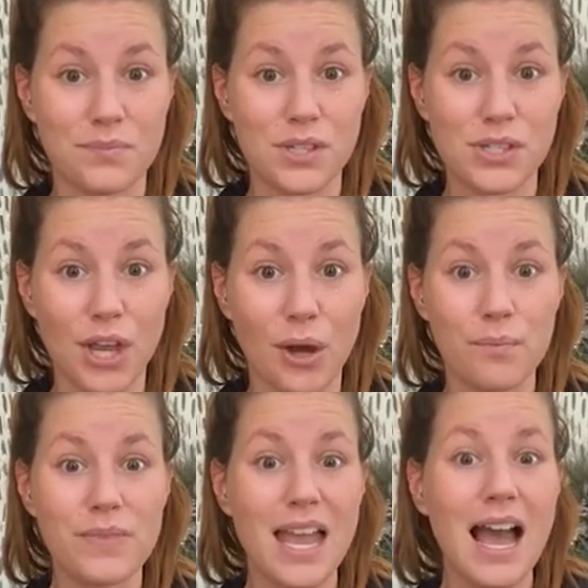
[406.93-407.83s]
So,
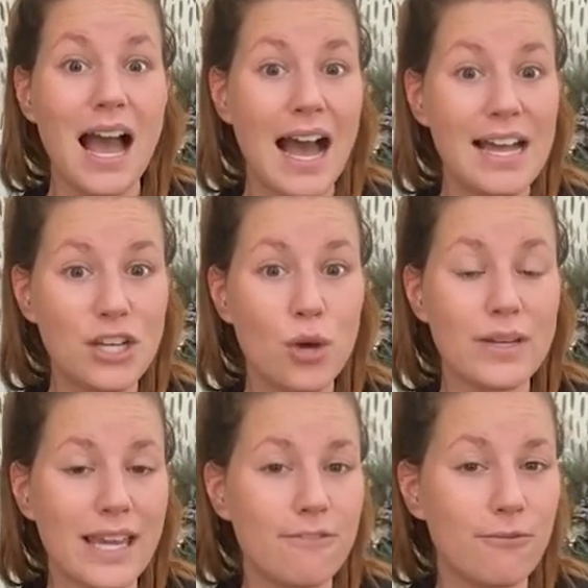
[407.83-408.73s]
I know
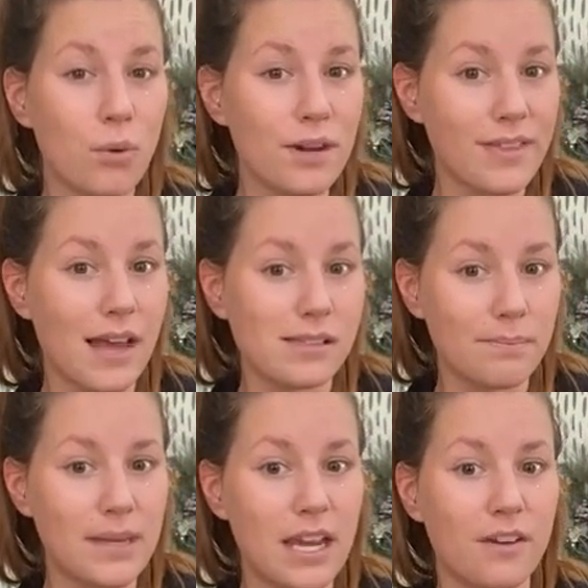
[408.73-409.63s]
to get
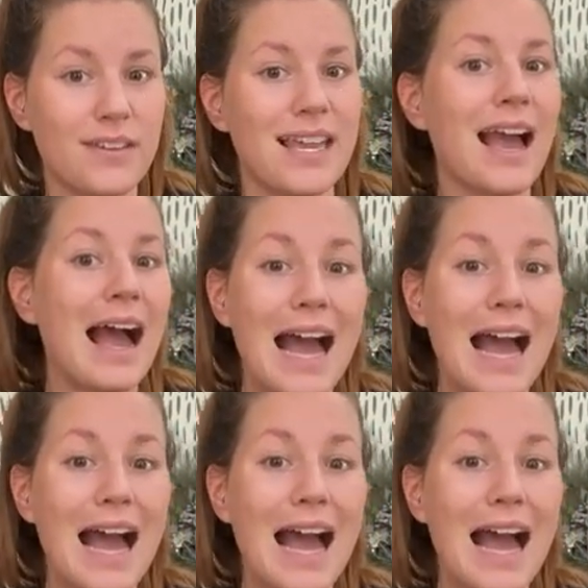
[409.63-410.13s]
4,000 PRV,